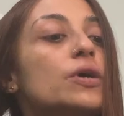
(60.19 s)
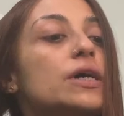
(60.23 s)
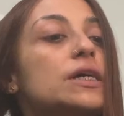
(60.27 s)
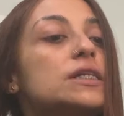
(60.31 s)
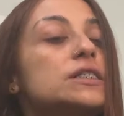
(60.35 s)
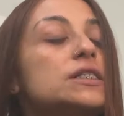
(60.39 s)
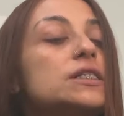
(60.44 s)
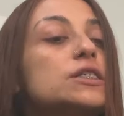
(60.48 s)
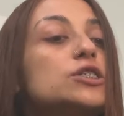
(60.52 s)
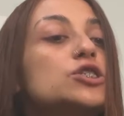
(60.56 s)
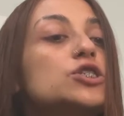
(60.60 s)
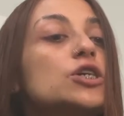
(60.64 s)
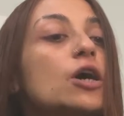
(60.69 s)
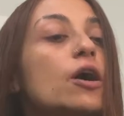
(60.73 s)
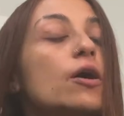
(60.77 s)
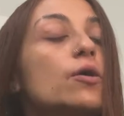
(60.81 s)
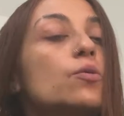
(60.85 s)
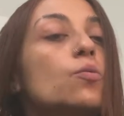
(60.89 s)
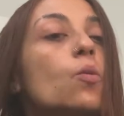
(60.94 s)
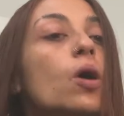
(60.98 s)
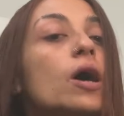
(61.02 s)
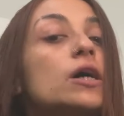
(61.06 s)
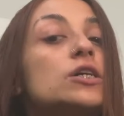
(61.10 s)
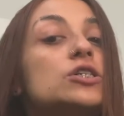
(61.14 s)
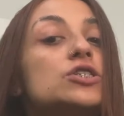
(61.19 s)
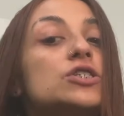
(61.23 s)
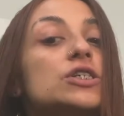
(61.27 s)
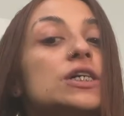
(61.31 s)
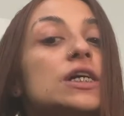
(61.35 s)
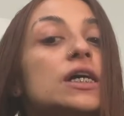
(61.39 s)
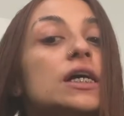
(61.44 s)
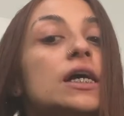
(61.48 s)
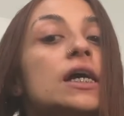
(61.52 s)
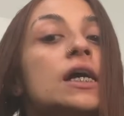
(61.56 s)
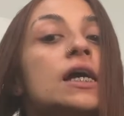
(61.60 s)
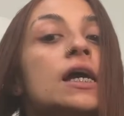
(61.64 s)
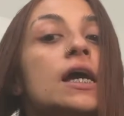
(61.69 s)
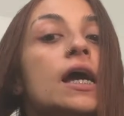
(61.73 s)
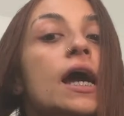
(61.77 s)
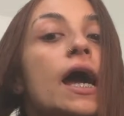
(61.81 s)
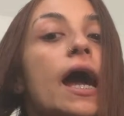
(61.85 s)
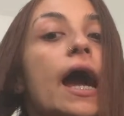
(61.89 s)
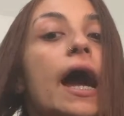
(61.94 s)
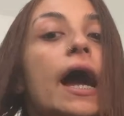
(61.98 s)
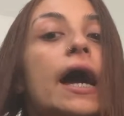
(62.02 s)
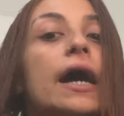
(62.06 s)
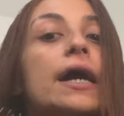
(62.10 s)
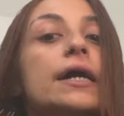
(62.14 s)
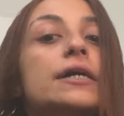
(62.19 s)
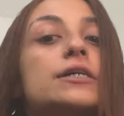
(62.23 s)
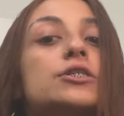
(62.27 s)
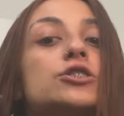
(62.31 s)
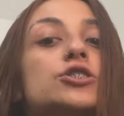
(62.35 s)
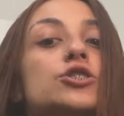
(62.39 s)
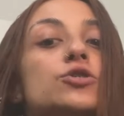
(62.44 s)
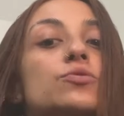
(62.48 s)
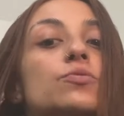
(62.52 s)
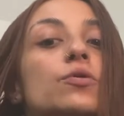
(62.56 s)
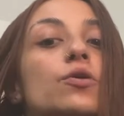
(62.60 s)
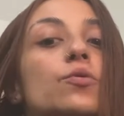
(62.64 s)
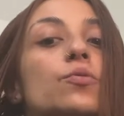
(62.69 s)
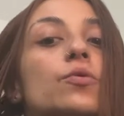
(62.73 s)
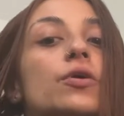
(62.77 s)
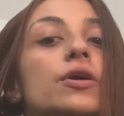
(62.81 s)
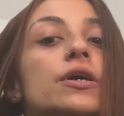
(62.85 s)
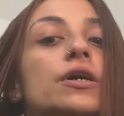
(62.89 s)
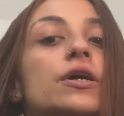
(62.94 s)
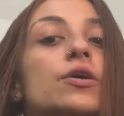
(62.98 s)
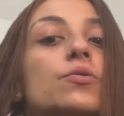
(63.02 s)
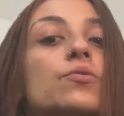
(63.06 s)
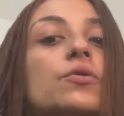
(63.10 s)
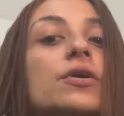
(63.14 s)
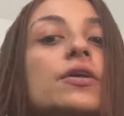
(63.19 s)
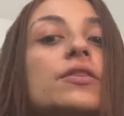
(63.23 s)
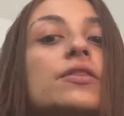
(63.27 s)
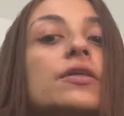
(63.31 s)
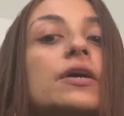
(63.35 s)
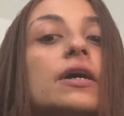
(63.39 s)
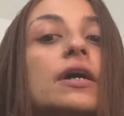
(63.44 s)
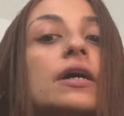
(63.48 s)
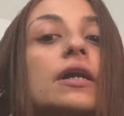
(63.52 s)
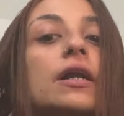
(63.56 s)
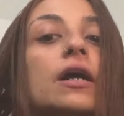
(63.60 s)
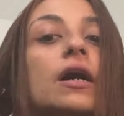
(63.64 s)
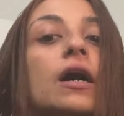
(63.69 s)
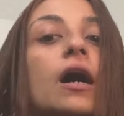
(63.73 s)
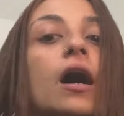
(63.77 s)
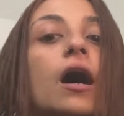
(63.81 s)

into the shower and washed it, and you were working with it